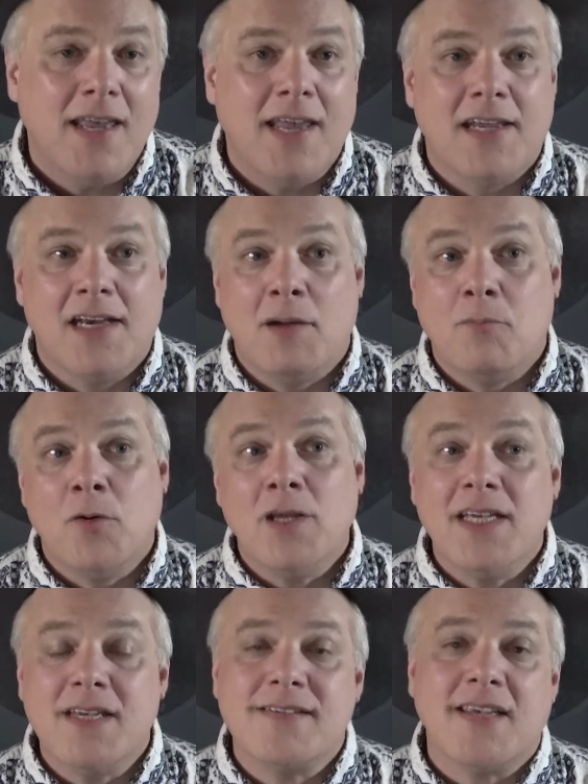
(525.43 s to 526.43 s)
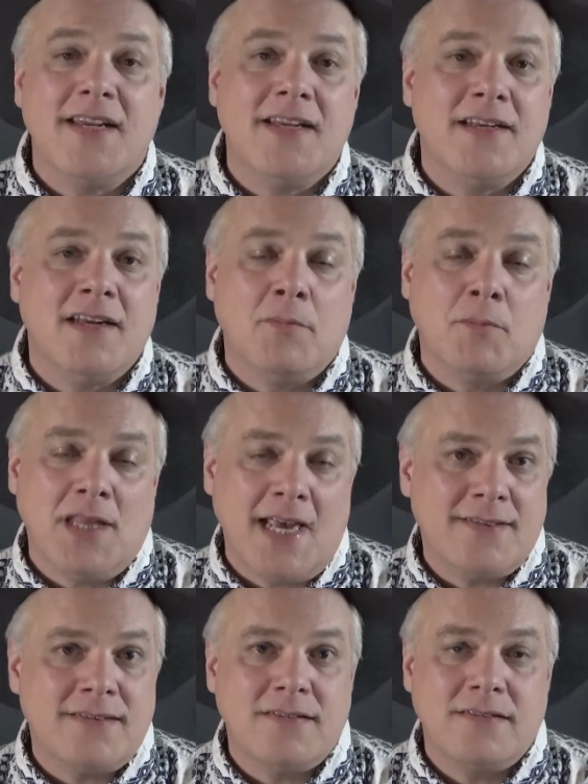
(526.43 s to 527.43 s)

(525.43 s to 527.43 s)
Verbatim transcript: And I'm really excited, and I'm glad